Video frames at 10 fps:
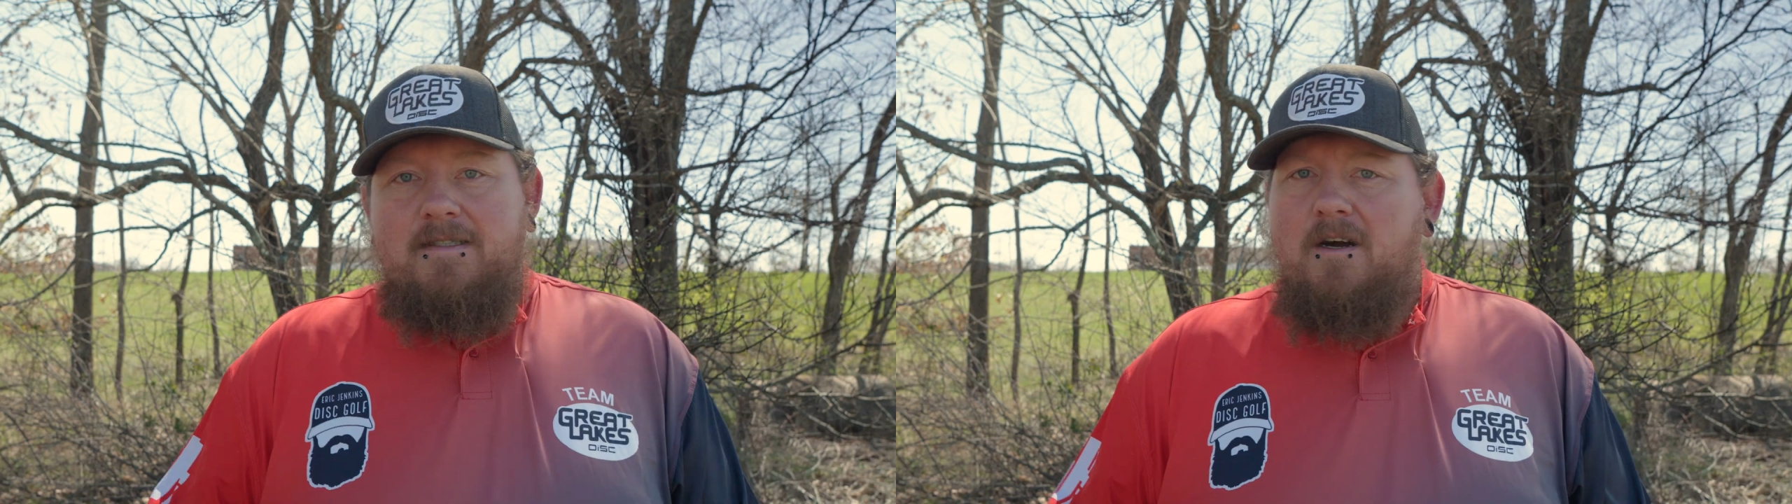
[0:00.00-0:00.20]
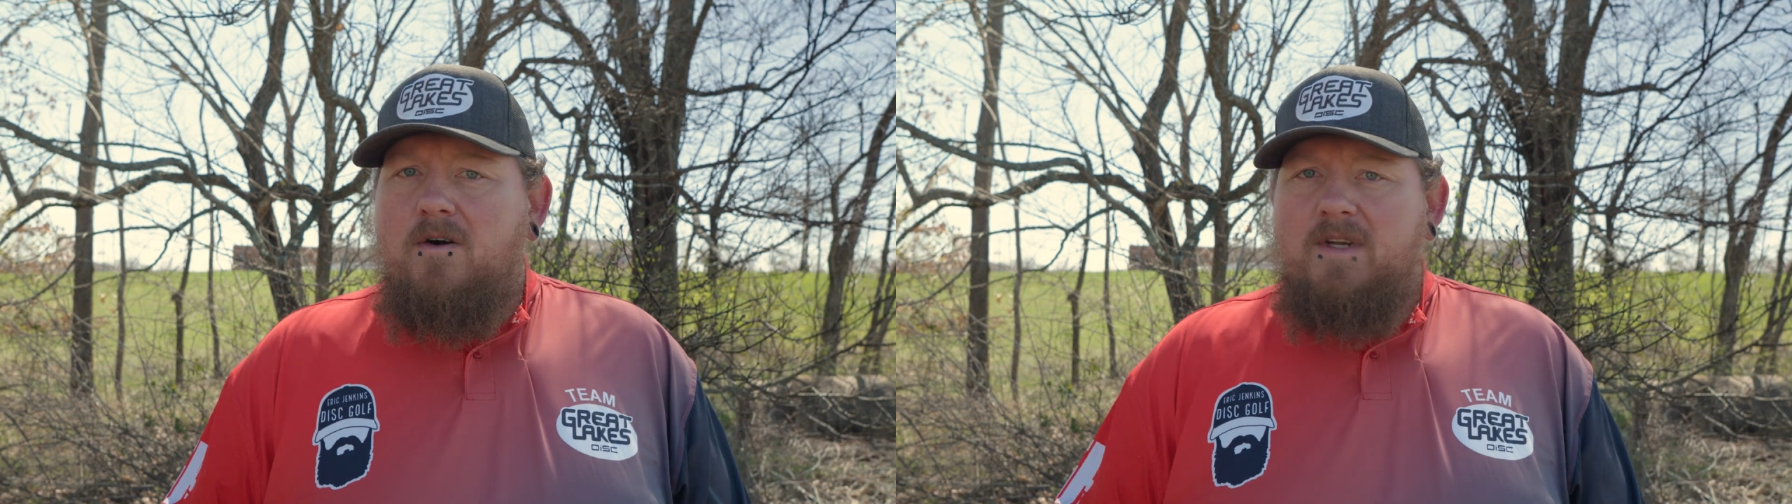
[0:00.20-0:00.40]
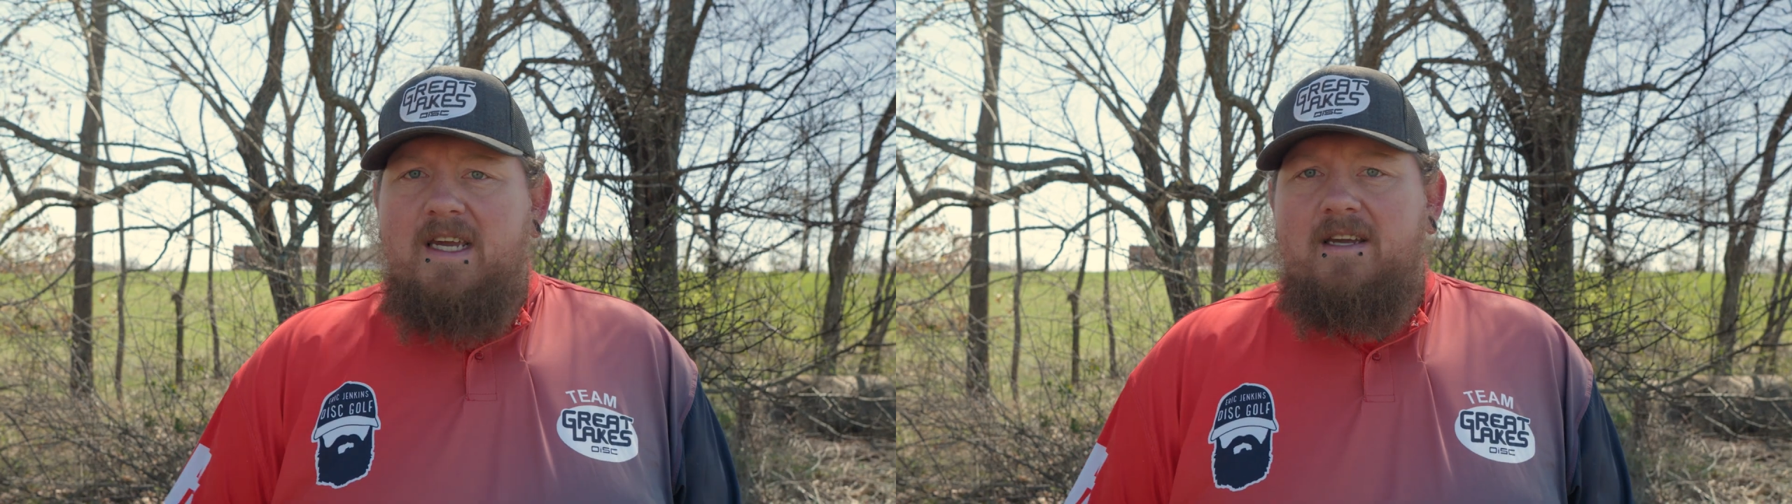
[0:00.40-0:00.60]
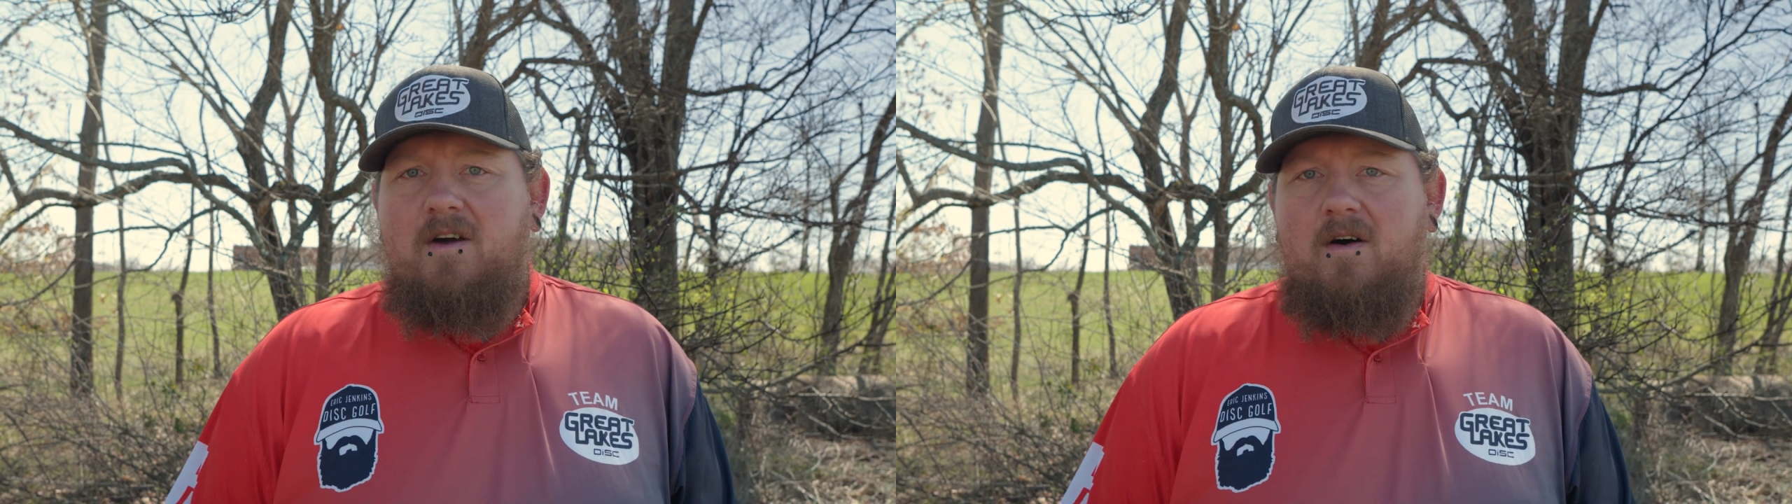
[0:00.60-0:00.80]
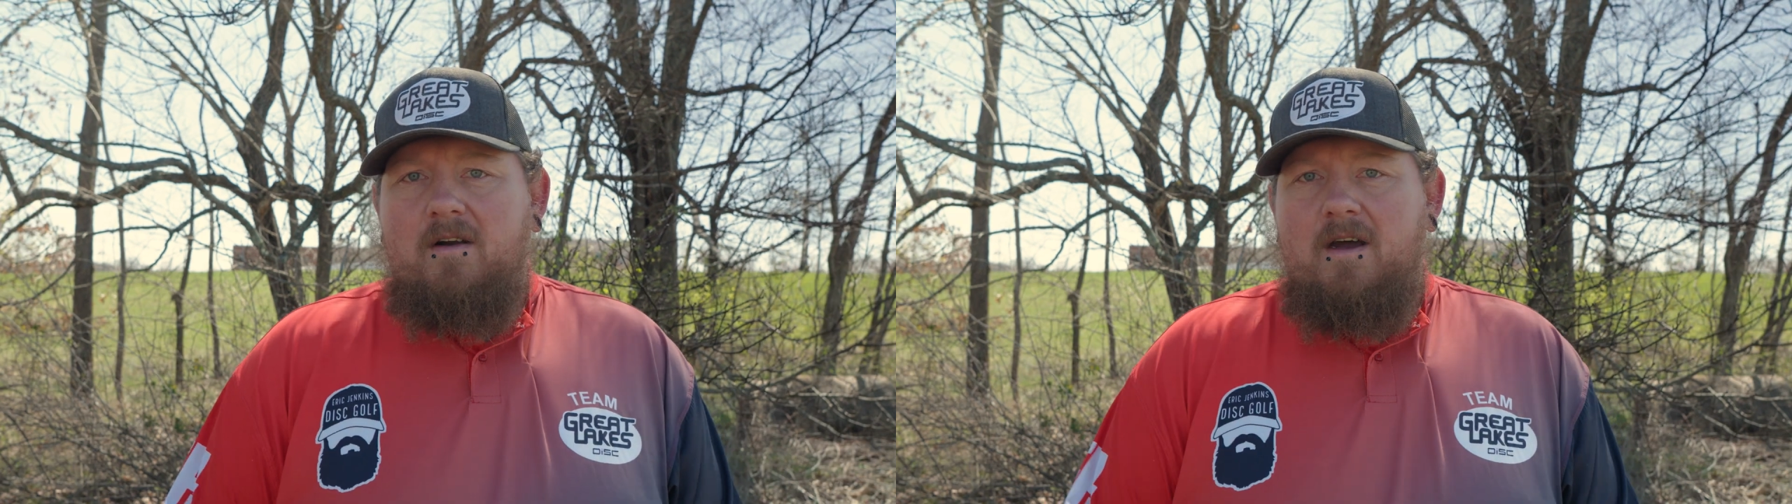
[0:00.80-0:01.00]
Don't get
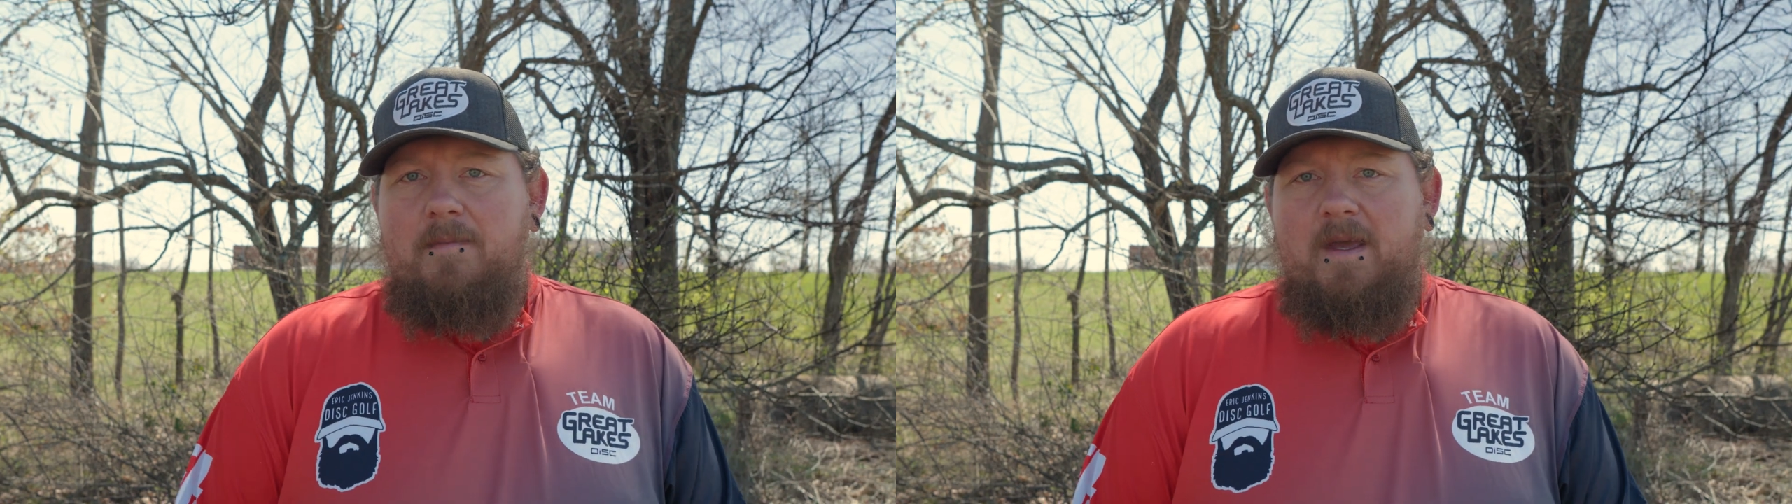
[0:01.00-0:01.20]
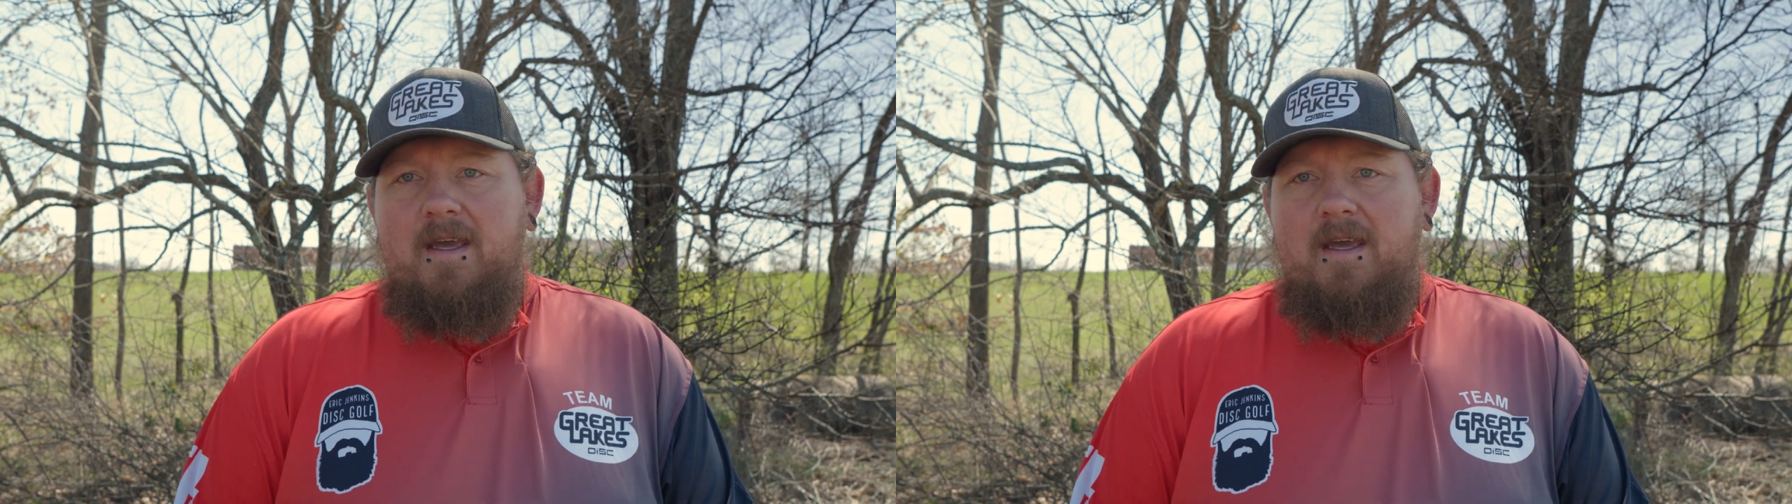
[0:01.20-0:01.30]
caught up